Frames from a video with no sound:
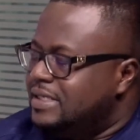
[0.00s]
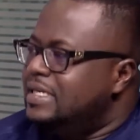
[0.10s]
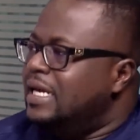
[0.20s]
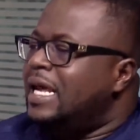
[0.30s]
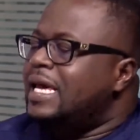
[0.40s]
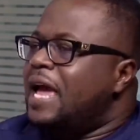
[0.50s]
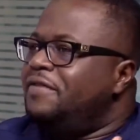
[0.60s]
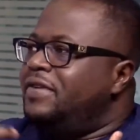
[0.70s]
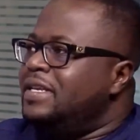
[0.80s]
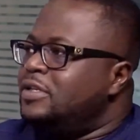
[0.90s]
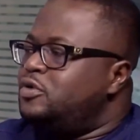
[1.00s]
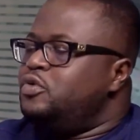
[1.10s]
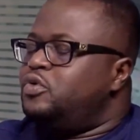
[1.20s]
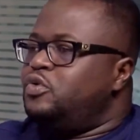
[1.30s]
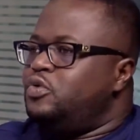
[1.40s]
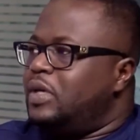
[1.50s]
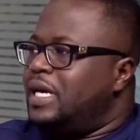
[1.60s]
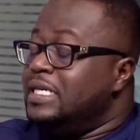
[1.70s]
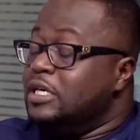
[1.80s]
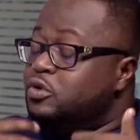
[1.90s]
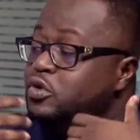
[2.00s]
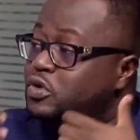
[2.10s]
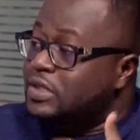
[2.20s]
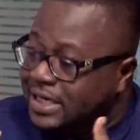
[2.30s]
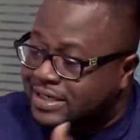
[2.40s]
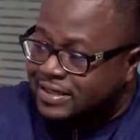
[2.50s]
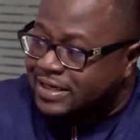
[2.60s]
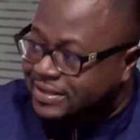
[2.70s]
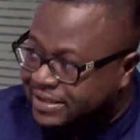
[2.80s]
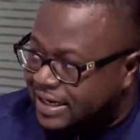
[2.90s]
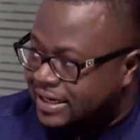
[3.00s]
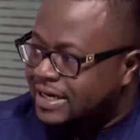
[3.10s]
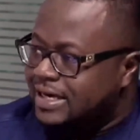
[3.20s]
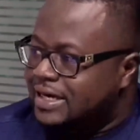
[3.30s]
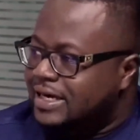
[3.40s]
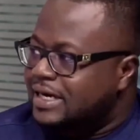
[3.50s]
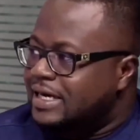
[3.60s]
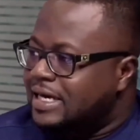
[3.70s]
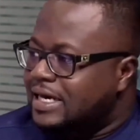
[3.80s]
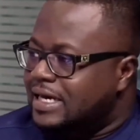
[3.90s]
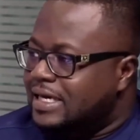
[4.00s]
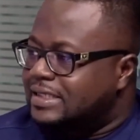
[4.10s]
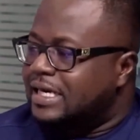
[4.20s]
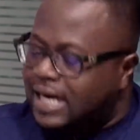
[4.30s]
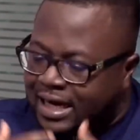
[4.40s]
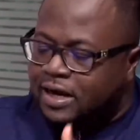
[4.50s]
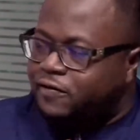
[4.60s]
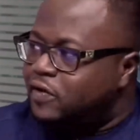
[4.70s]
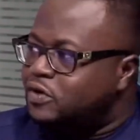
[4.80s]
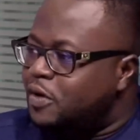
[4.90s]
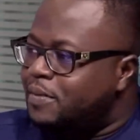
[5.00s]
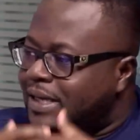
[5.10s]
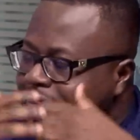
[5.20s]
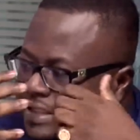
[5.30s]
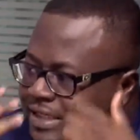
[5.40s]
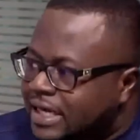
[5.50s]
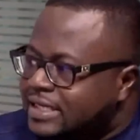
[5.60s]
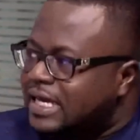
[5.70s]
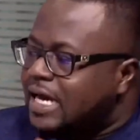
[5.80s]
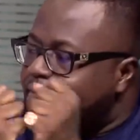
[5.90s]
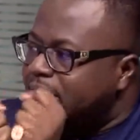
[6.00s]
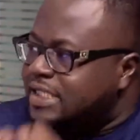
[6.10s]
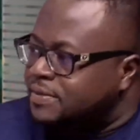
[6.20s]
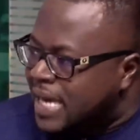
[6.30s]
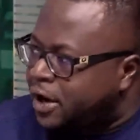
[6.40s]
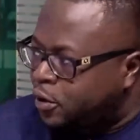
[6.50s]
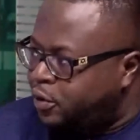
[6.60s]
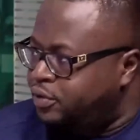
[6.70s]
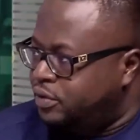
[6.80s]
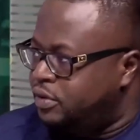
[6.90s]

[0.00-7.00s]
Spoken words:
The anay had been in susu, and yen susu, yet chere say, se can afford your mind, shay, and say, betting yayon.